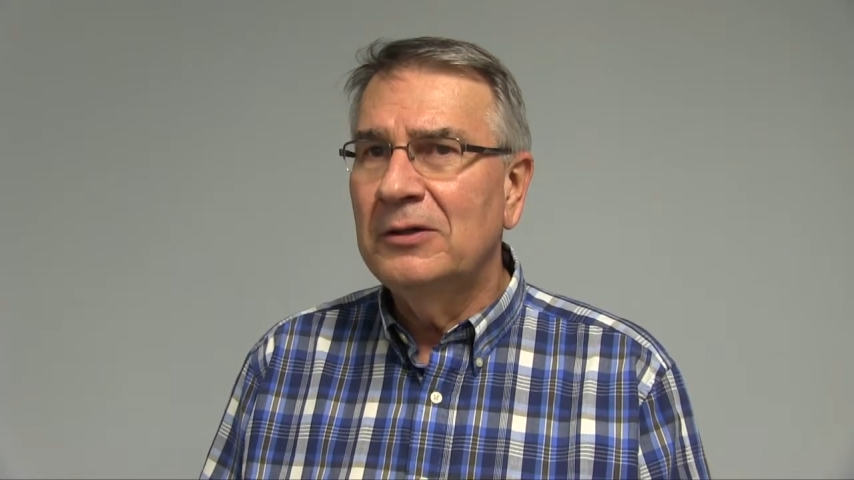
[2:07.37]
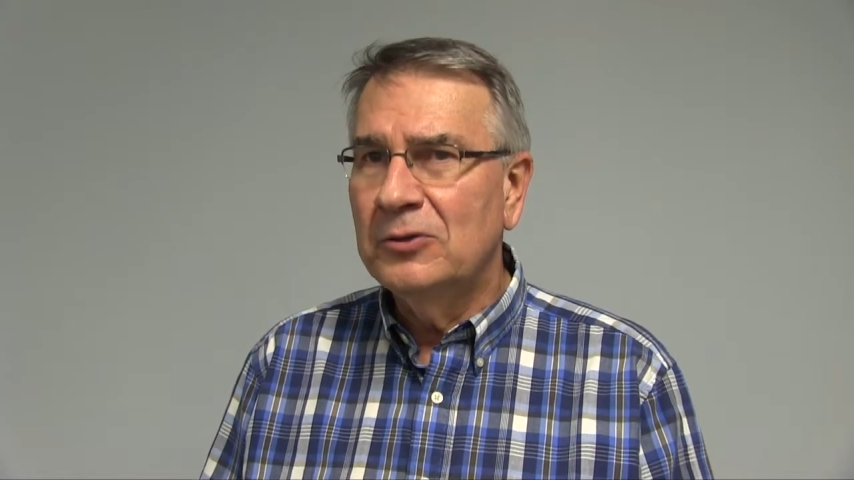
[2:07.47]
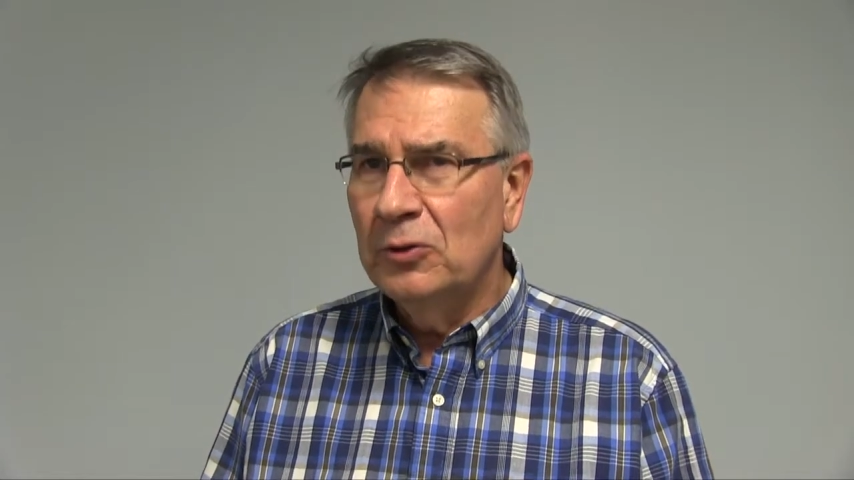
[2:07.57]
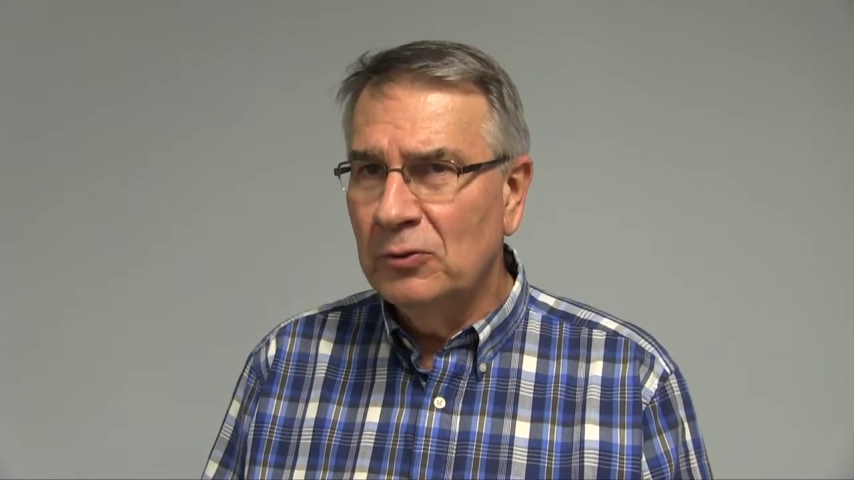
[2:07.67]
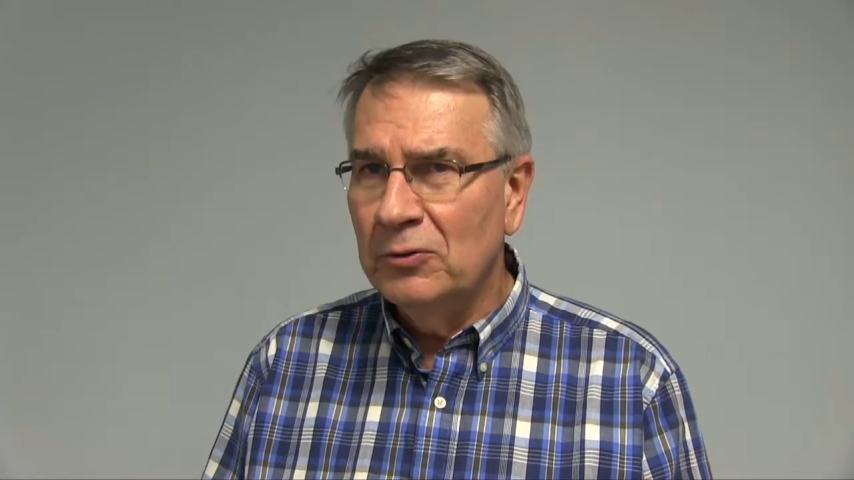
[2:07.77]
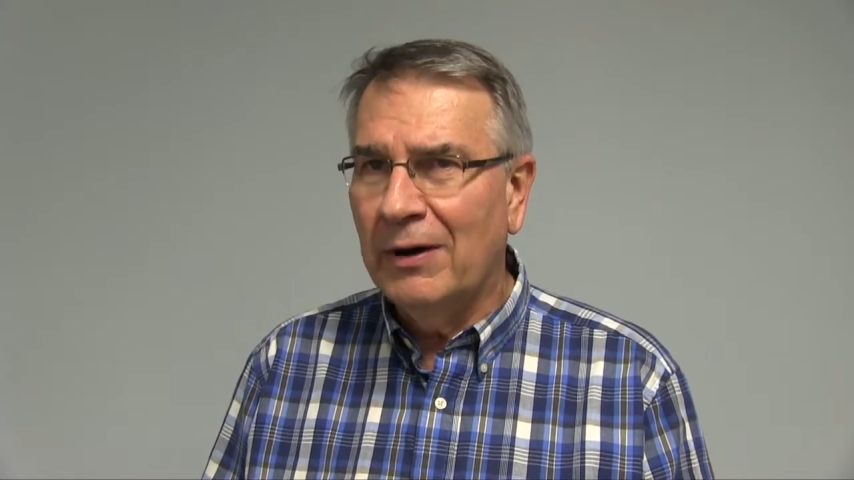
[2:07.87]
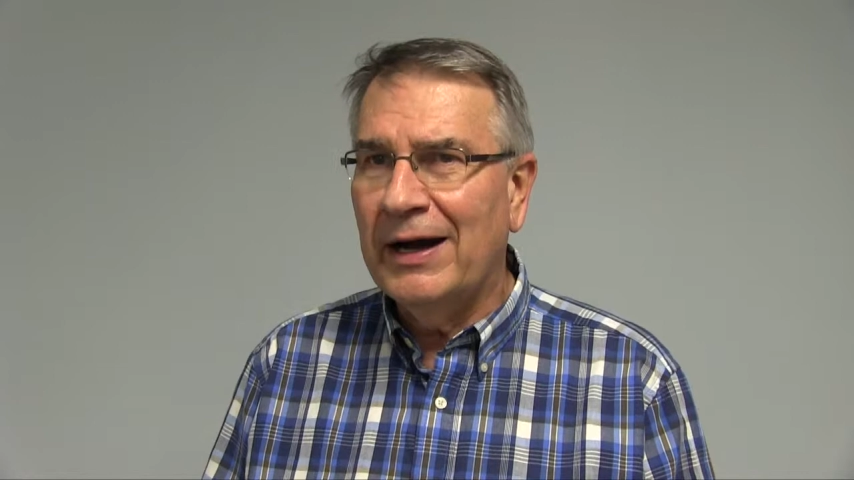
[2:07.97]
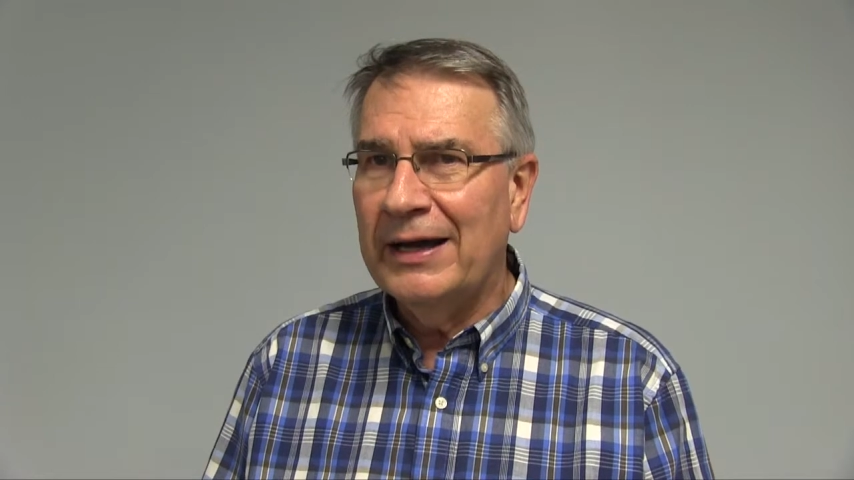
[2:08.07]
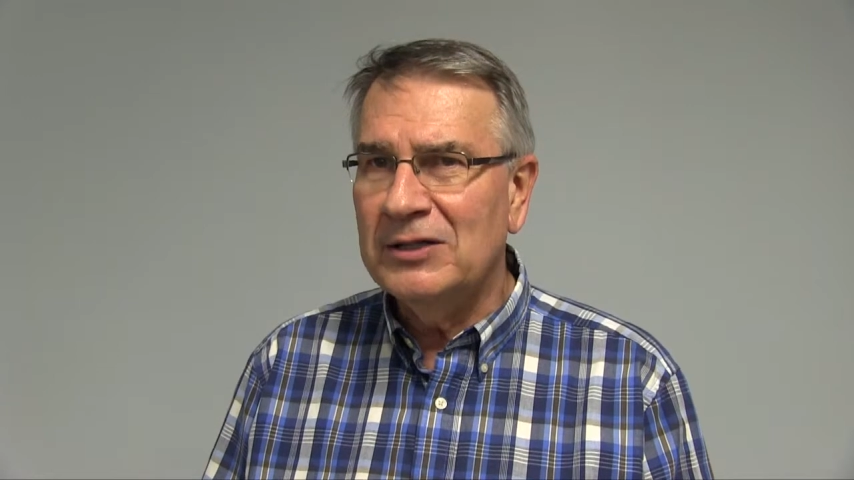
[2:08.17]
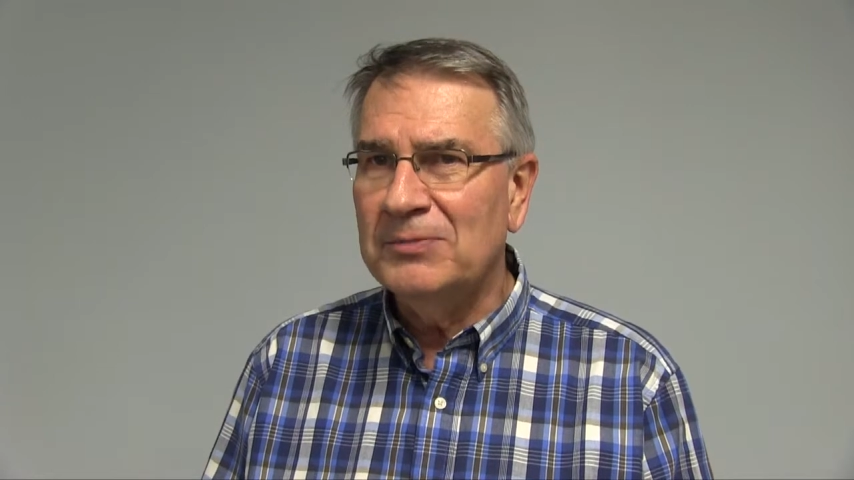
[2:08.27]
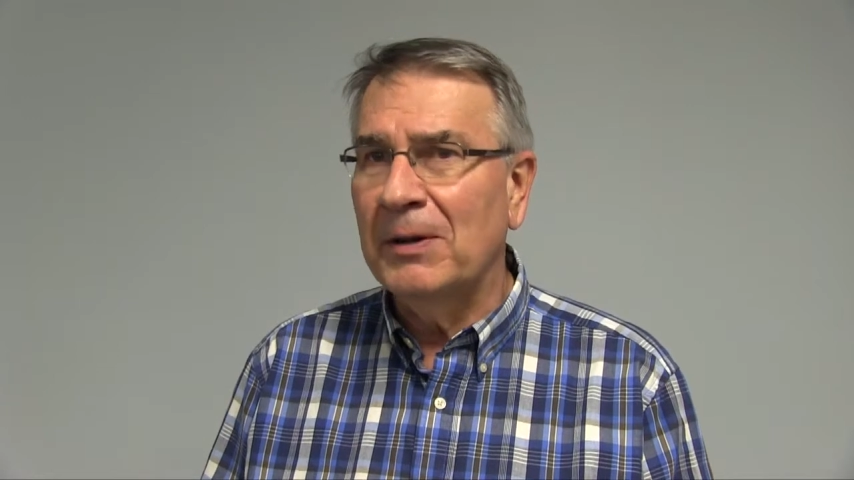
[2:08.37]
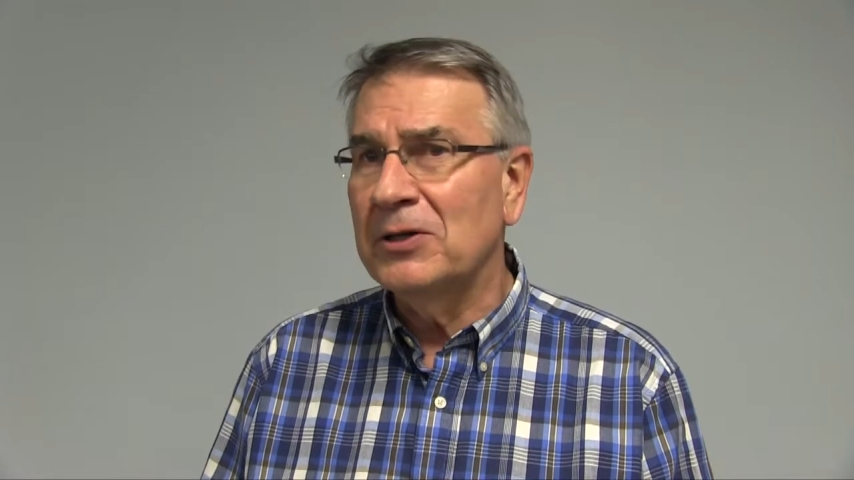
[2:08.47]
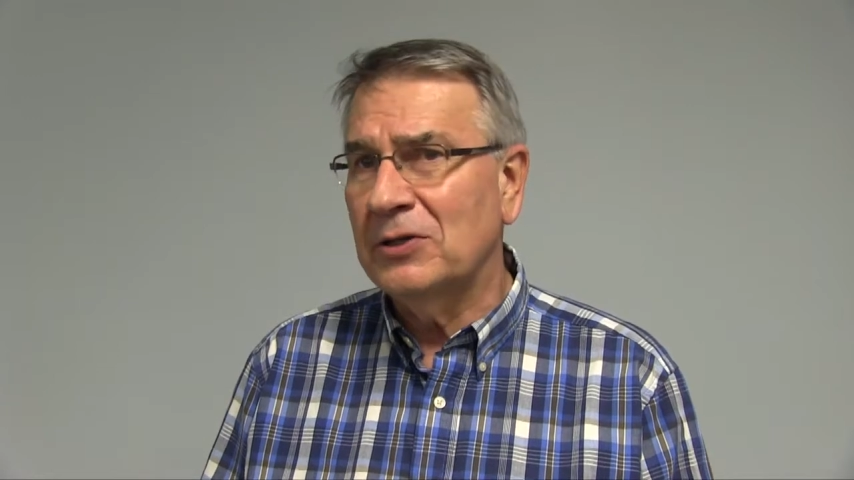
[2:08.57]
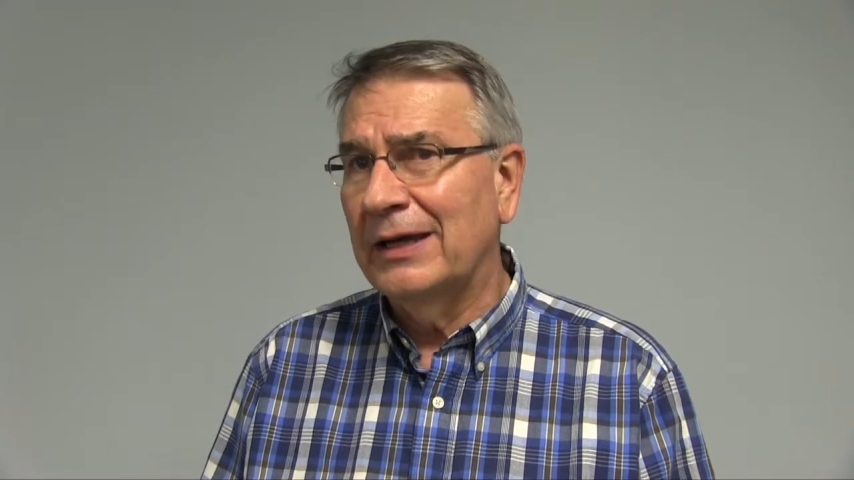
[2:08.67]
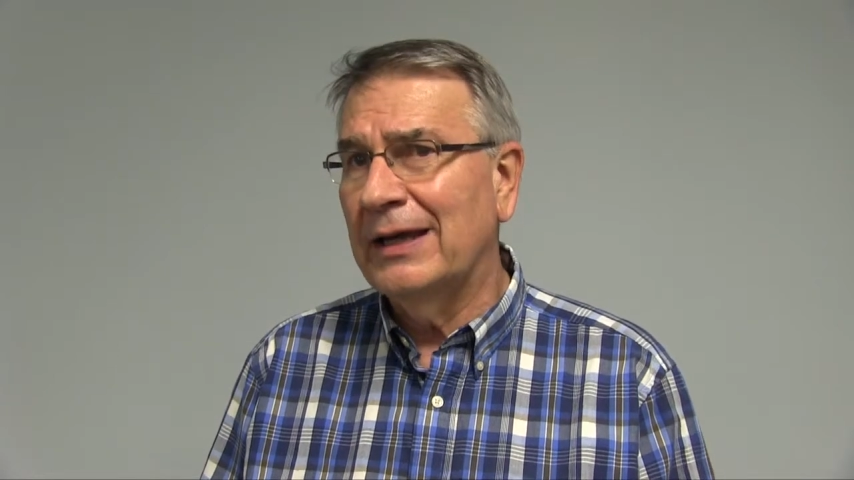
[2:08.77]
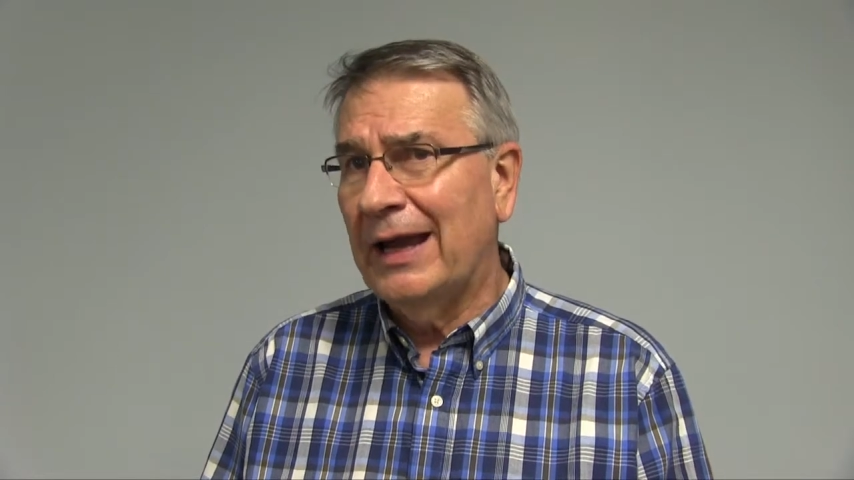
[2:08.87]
too dry especially,